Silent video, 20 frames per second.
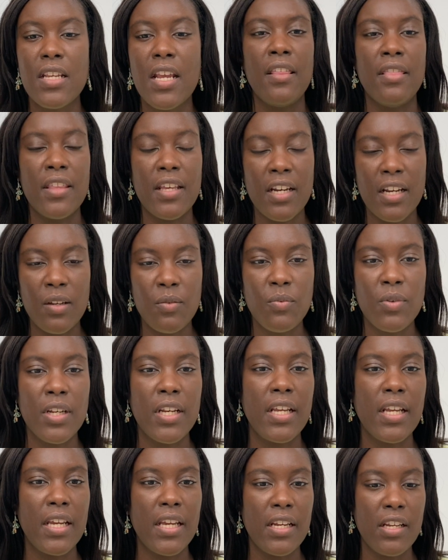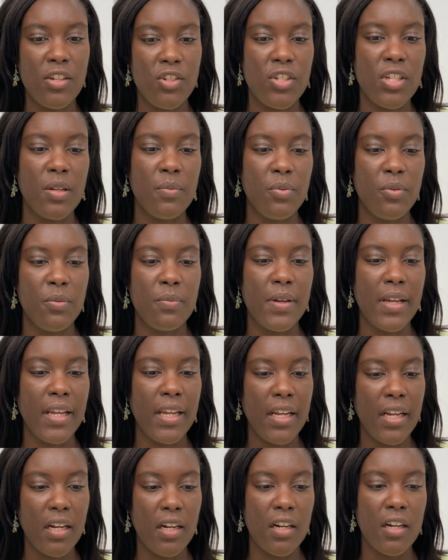And then I went ahead and shampooed my
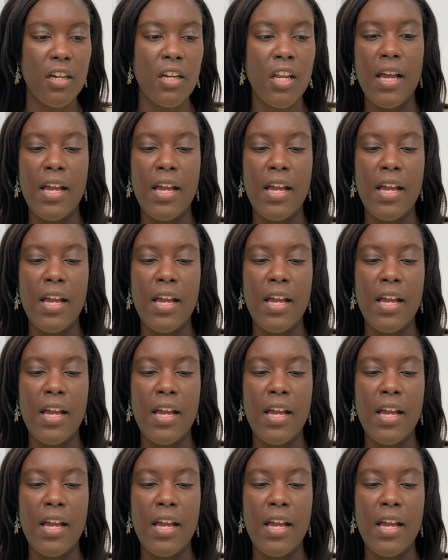hair.